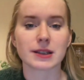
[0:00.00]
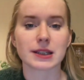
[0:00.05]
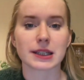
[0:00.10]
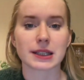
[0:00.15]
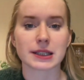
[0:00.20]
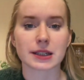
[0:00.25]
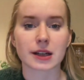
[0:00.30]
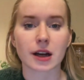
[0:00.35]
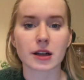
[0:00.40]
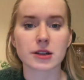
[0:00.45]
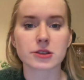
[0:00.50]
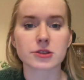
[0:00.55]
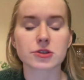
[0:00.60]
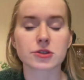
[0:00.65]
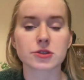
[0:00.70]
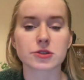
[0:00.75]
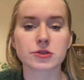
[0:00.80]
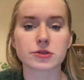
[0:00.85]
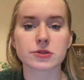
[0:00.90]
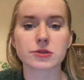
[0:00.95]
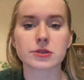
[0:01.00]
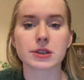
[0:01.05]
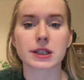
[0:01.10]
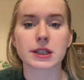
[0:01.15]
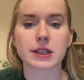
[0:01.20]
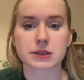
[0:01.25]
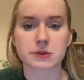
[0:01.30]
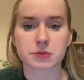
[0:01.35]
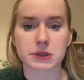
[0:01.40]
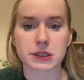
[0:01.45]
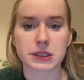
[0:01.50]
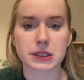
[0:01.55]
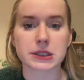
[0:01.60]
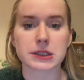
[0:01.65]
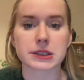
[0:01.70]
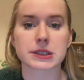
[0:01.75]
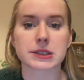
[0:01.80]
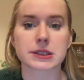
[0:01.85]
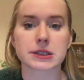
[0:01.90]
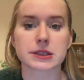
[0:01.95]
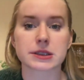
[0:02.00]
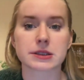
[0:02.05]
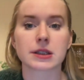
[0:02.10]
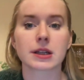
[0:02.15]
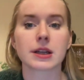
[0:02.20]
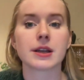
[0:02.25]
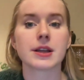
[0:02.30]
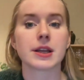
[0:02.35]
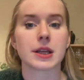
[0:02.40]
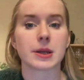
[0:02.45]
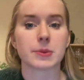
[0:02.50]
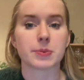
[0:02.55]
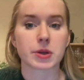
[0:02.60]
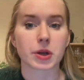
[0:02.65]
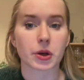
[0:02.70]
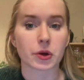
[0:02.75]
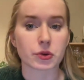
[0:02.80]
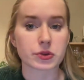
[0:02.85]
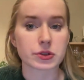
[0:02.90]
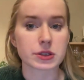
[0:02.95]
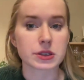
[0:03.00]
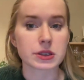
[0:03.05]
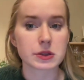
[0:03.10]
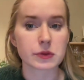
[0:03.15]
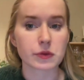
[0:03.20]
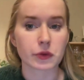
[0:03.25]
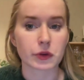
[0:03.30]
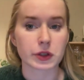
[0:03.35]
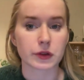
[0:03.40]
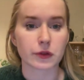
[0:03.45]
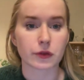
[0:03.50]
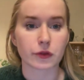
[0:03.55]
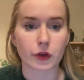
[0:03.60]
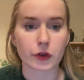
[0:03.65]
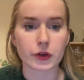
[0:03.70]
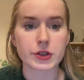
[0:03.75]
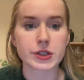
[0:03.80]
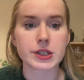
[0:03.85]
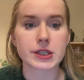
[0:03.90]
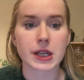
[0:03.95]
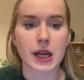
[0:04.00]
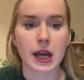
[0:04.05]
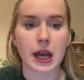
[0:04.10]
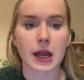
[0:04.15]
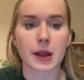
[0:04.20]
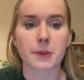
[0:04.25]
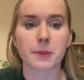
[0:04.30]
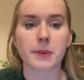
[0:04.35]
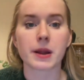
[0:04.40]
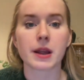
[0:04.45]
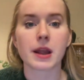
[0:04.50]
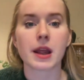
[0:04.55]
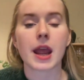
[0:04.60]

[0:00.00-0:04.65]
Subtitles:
He got to experience hypnosis for the first time,